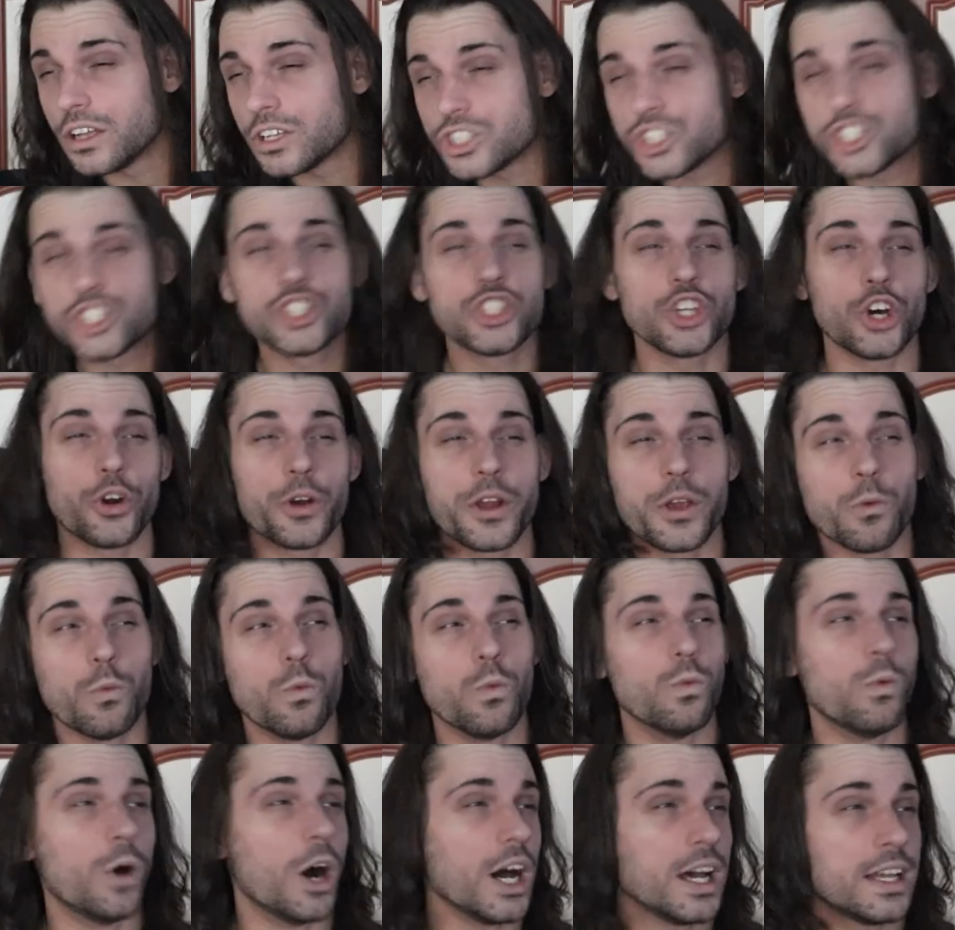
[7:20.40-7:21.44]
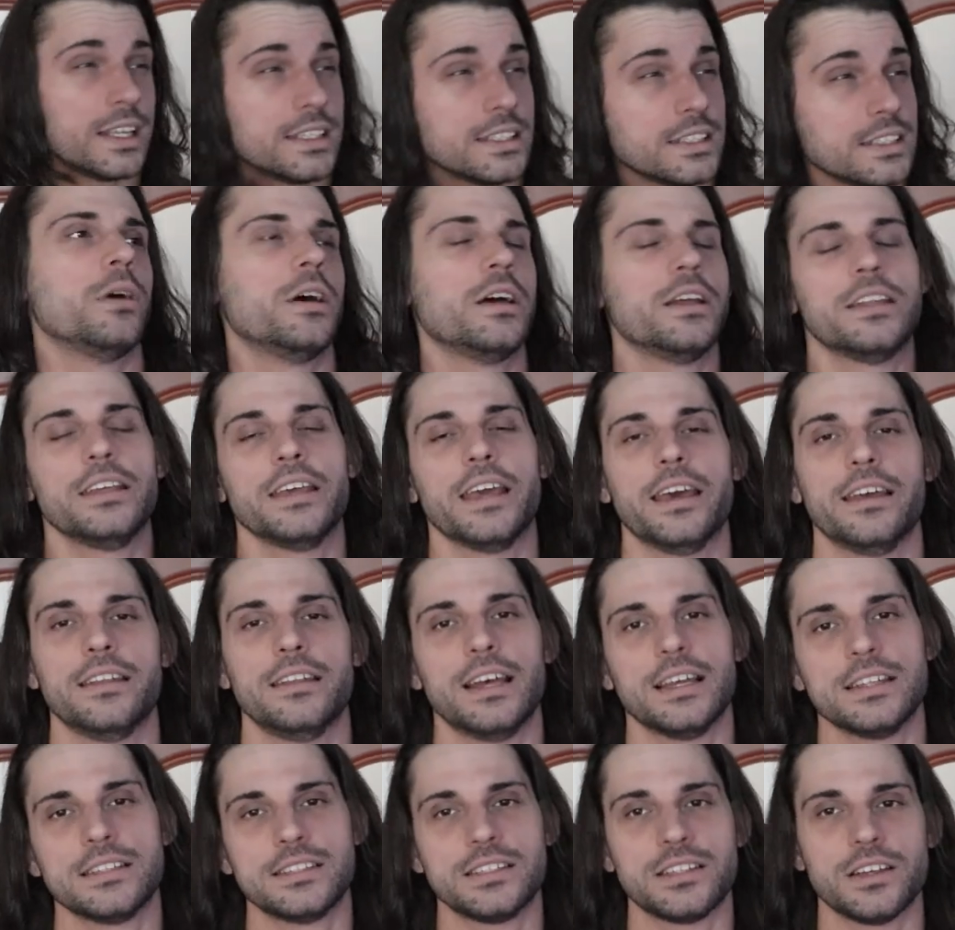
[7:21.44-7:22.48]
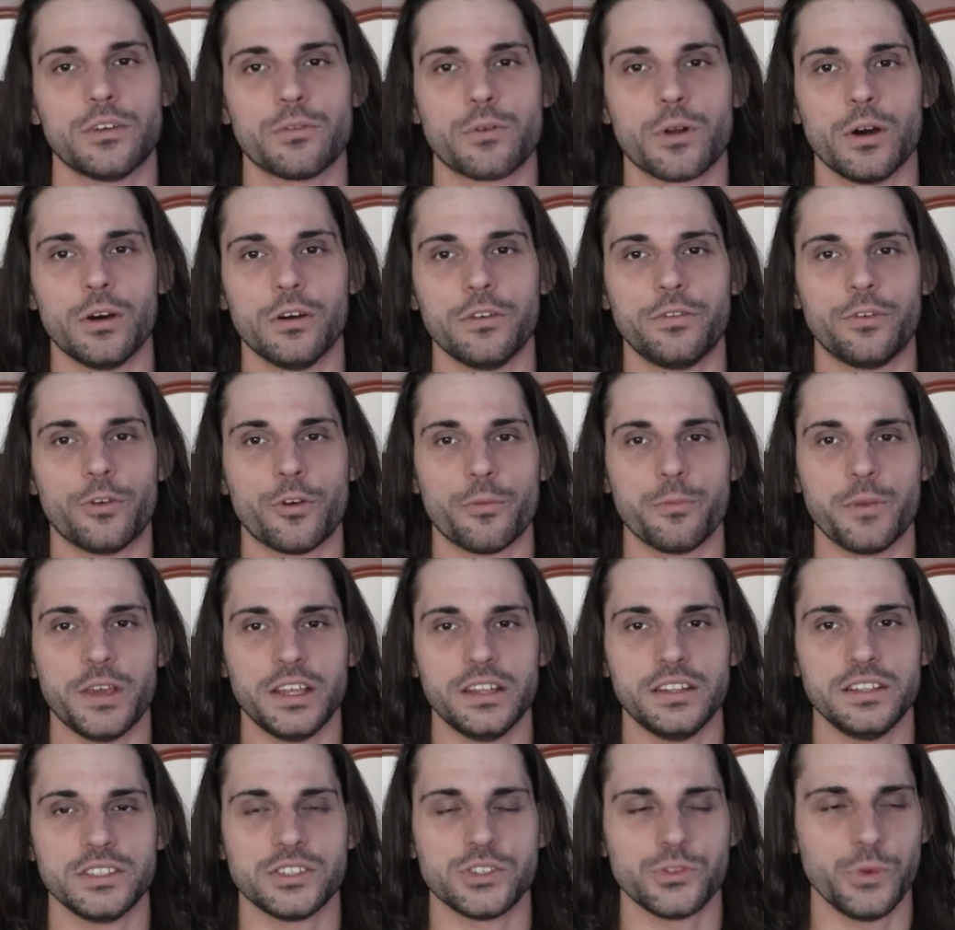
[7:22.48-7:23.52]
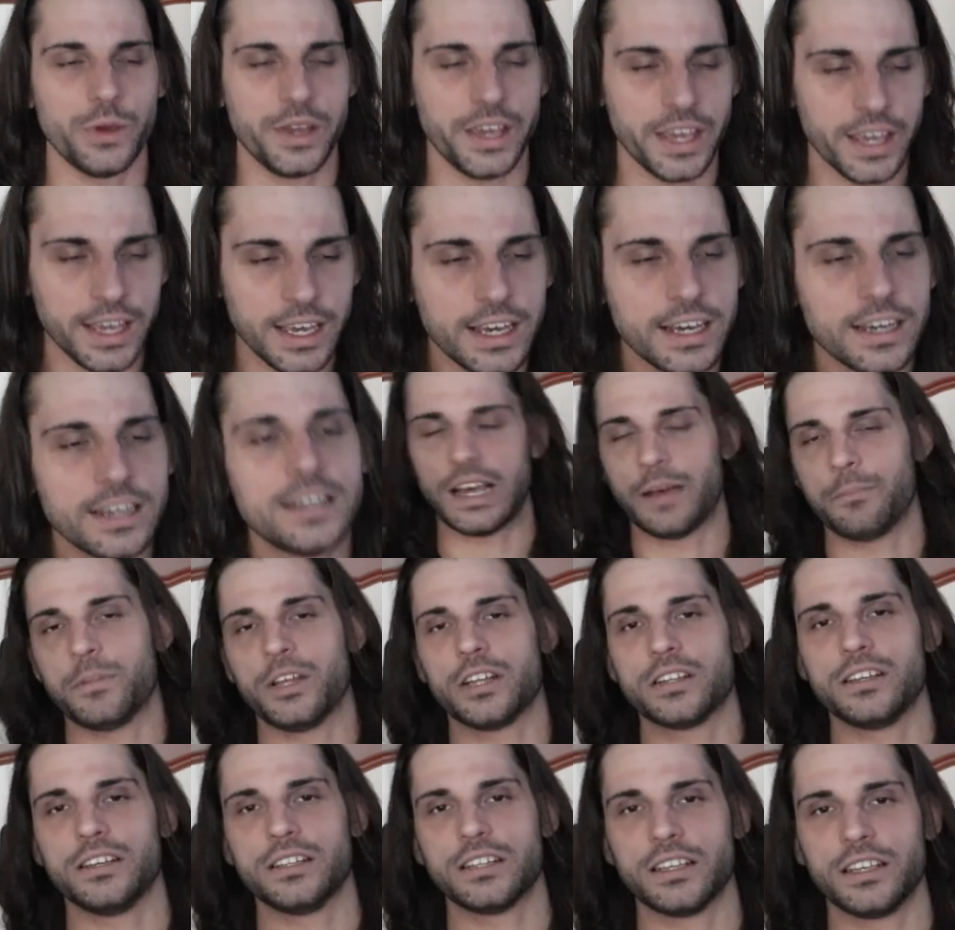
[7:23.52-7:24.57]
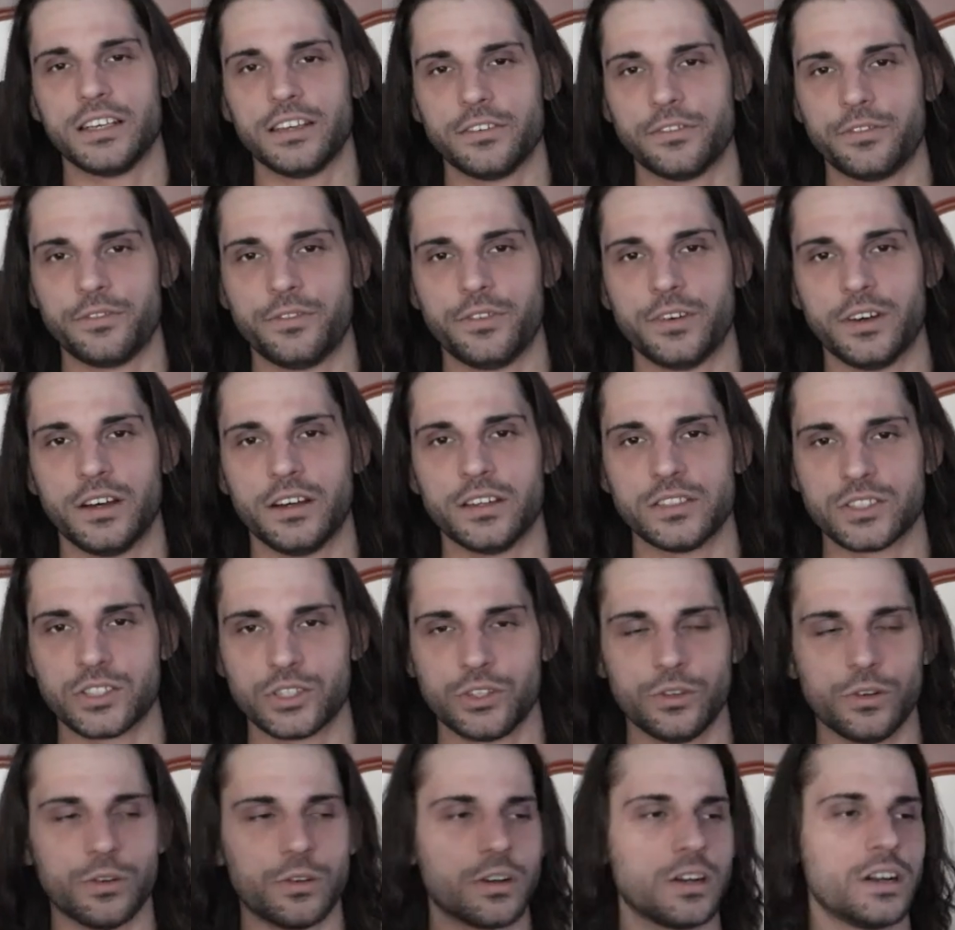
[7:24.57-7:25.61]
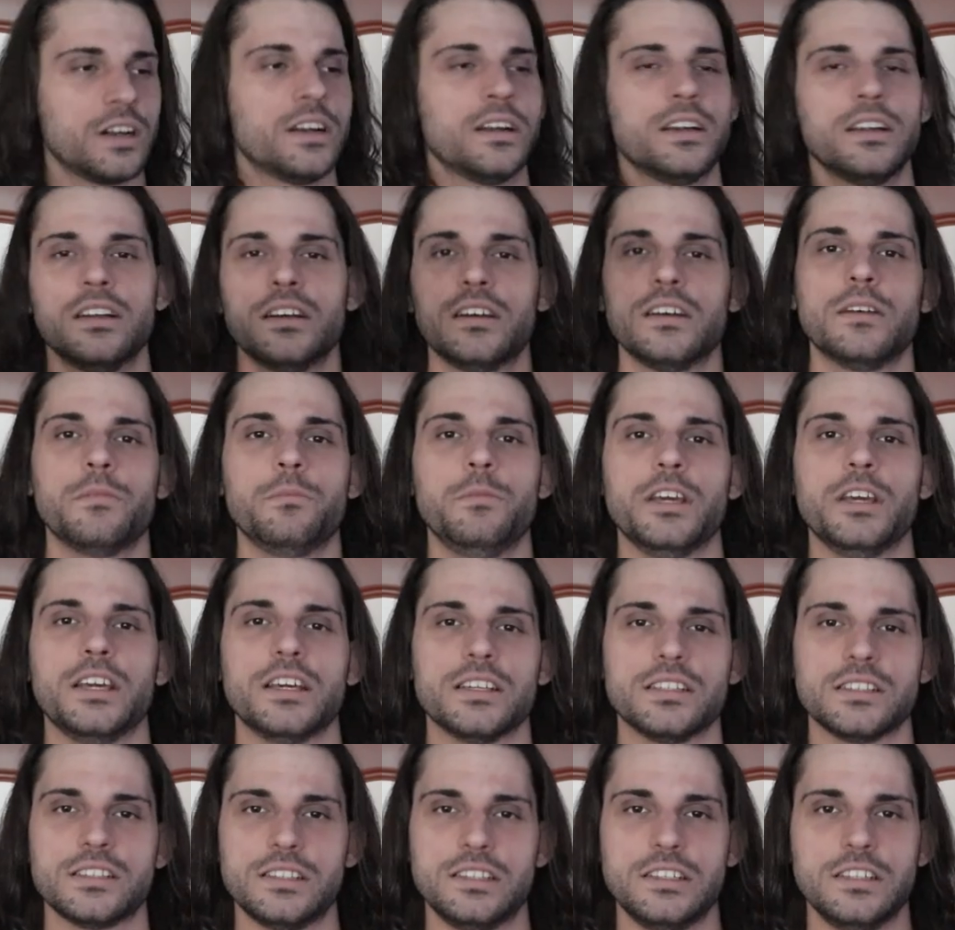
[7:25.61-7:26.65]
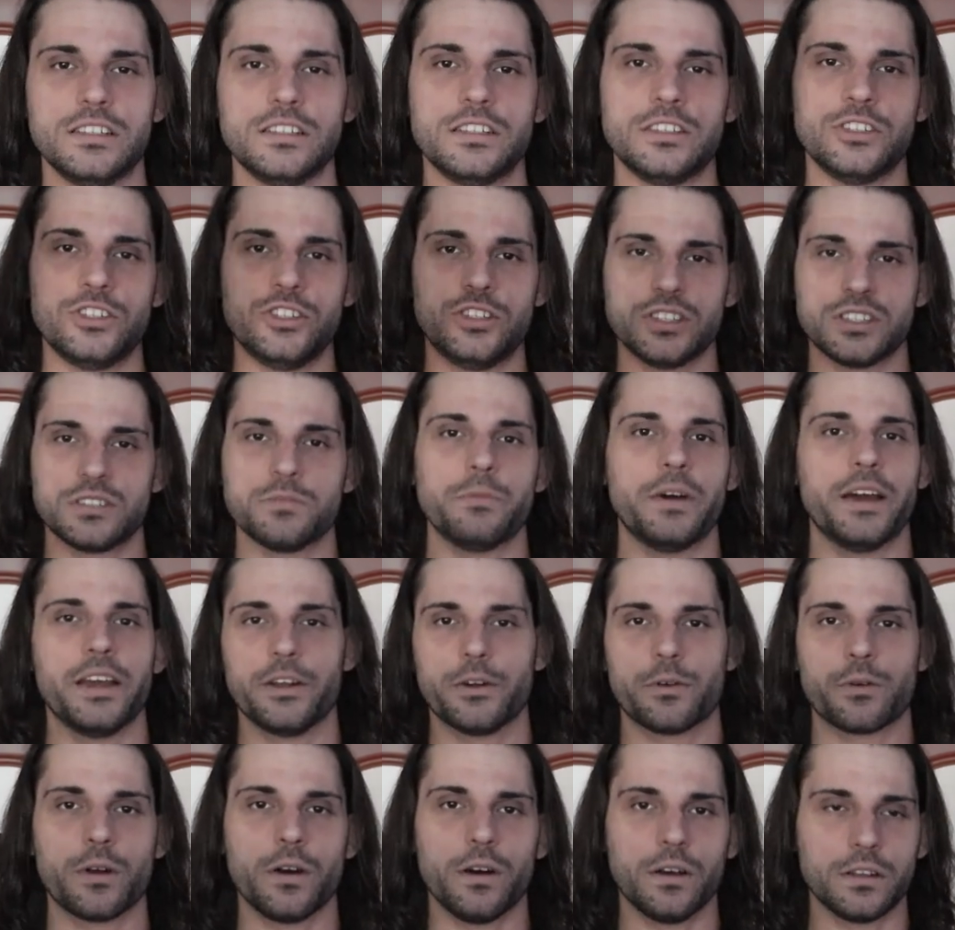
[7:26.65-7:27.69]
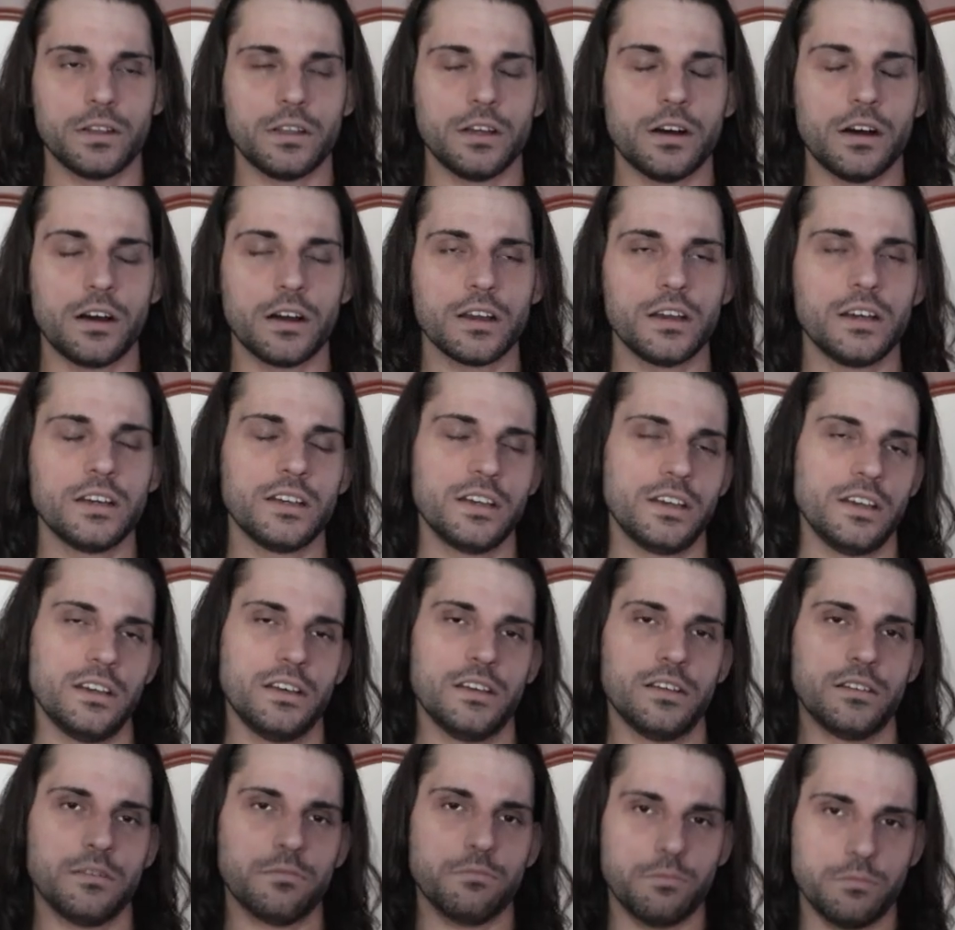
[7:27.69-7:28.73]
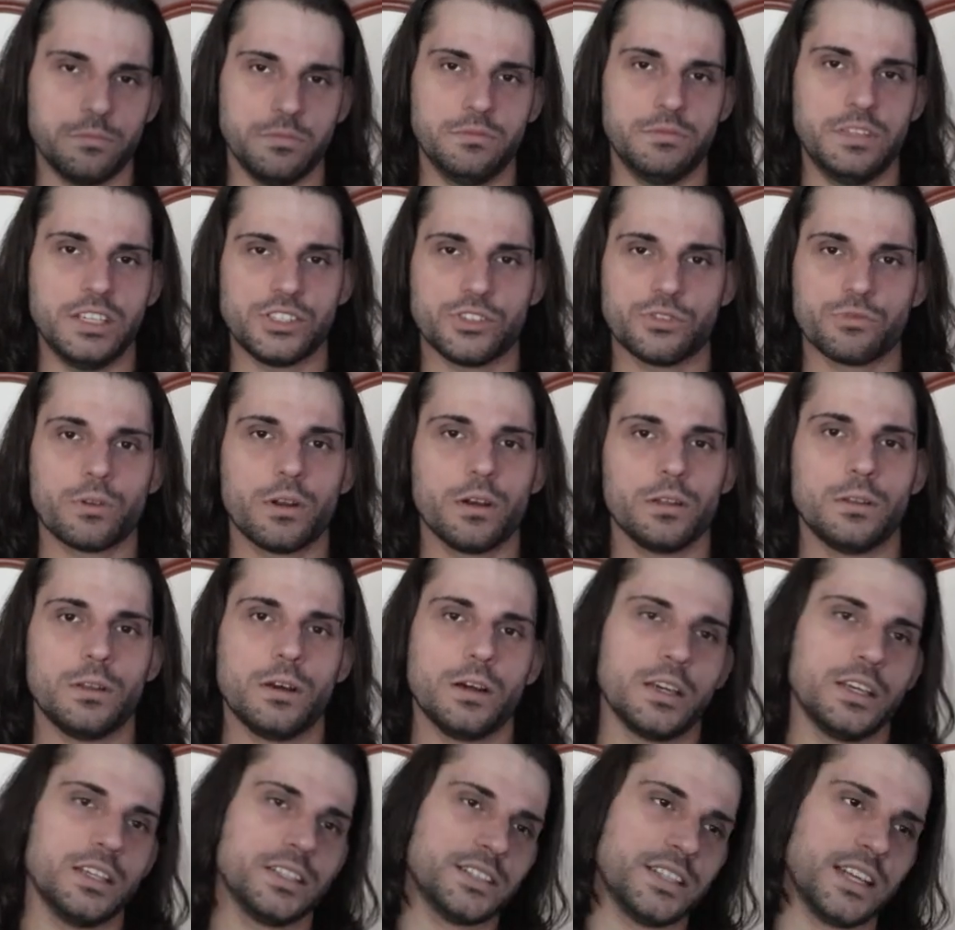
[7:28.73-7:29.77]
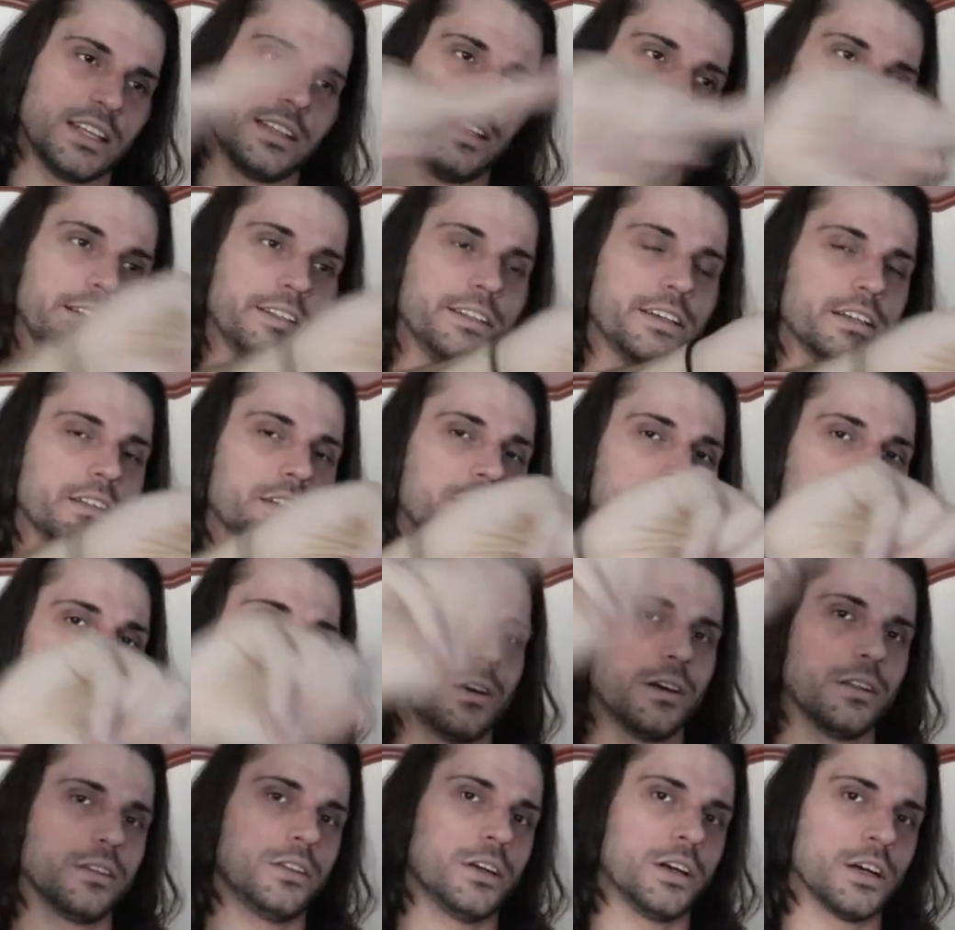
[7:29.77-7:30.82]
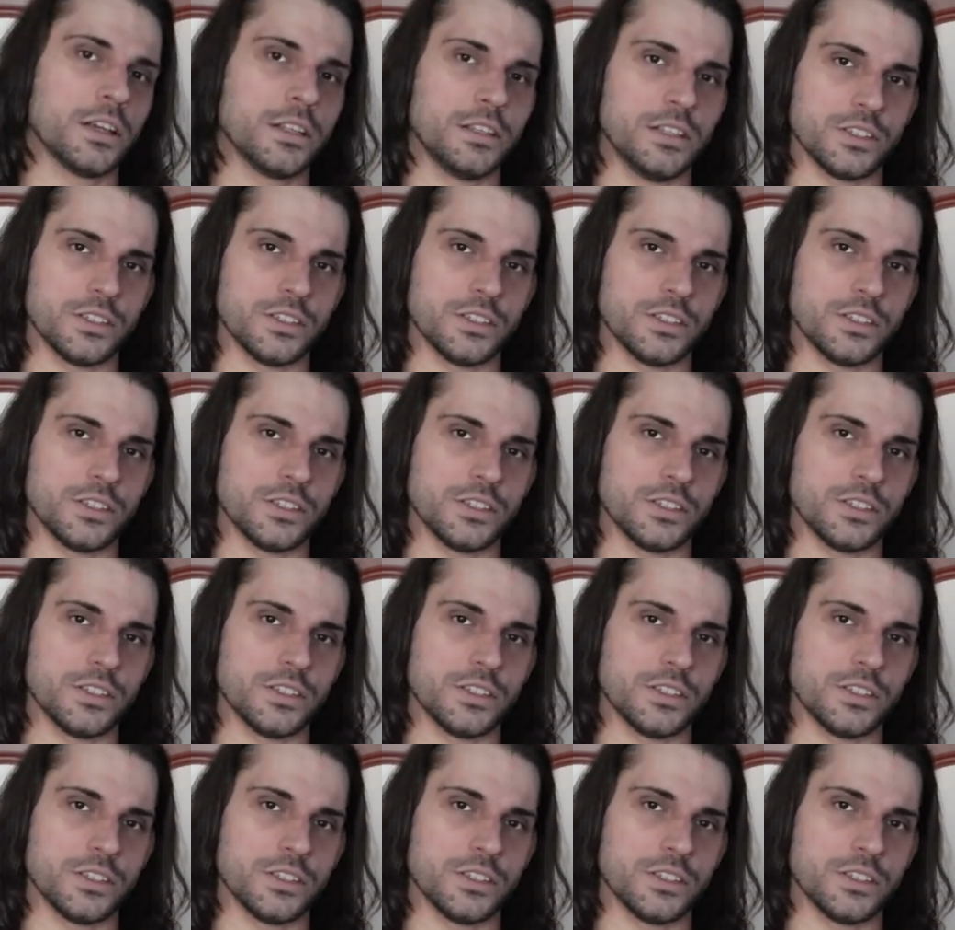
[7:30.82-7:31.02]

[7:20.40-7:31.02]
Sorry, what? But yeah, that's Raw for me this week. I'm not gonna give a score because this is just my Raw talk. This Raw talk is not like the other Raw talk.